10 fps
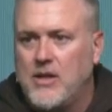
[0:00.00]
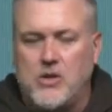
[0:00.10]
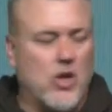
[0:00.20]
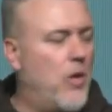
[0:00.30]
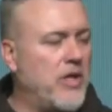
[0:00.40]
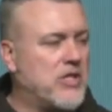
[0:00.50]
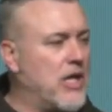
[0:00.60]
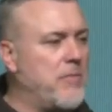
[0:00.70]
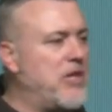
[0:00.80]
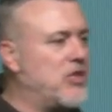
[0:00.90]
There's always
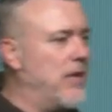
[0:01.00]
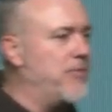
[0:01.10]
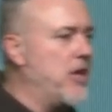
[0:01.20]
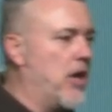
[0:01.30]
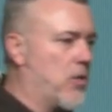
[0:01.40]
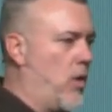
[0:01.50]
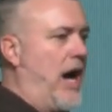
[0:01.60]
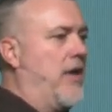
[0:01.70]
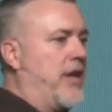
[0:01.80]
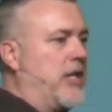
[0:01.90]
going to be something you're like,
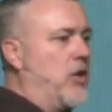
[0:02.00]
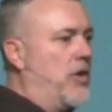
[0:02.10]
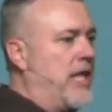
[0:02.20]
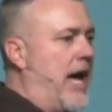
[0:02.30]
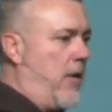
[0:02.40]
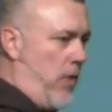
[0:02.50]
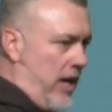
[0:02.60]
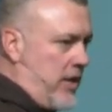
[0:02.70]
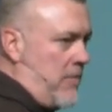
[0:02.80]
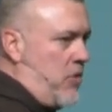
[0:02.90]
why are they doing that?
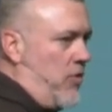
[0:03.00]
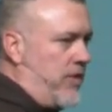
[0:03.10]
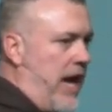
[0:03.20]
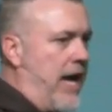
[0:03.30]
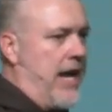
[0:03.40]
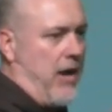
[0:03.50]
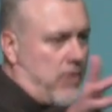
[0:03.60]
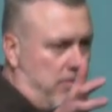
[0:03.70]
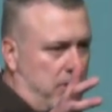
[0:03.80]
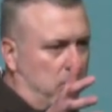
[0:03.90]
Why'd they move that?
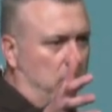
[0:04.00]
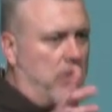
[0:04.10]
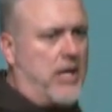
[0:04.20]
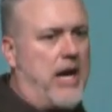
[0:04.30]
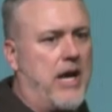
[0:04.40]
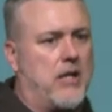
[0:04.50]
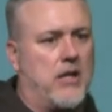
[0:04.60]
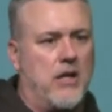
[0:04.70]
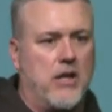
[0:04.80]
How come they're doing that?